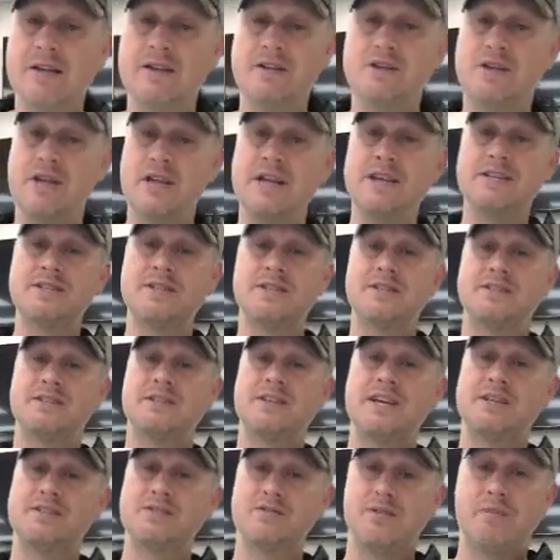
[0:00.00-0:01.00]
Jesus
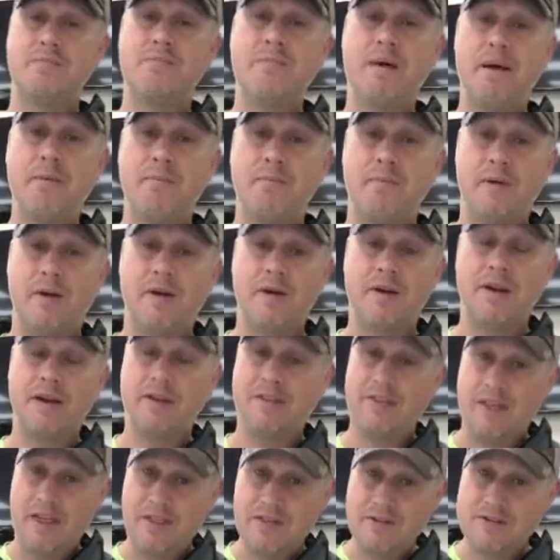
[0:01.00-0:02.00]
says remember,
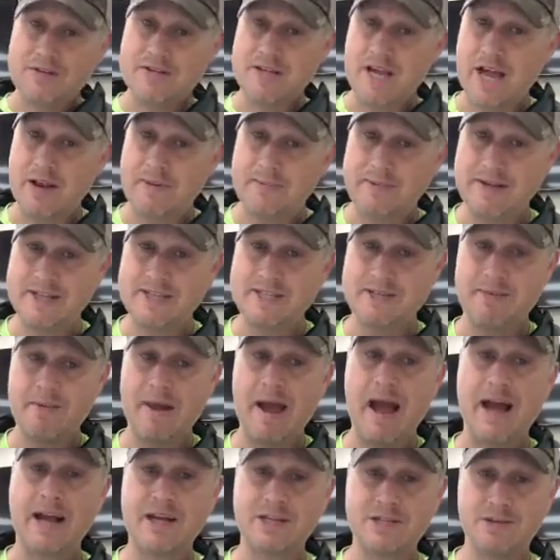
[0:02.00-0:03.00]
and then there's got to be some
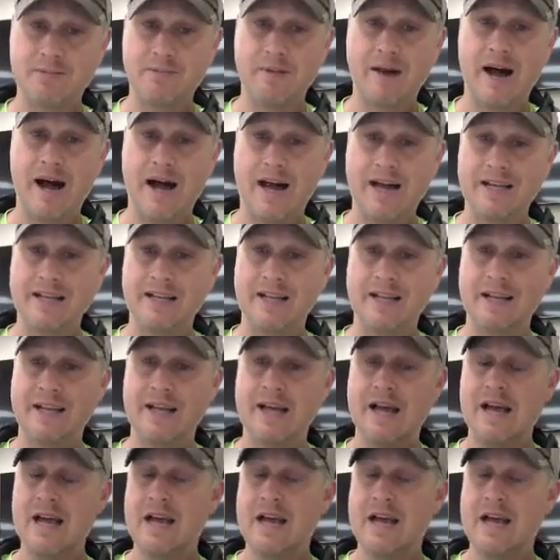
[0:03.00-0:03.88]
action behind it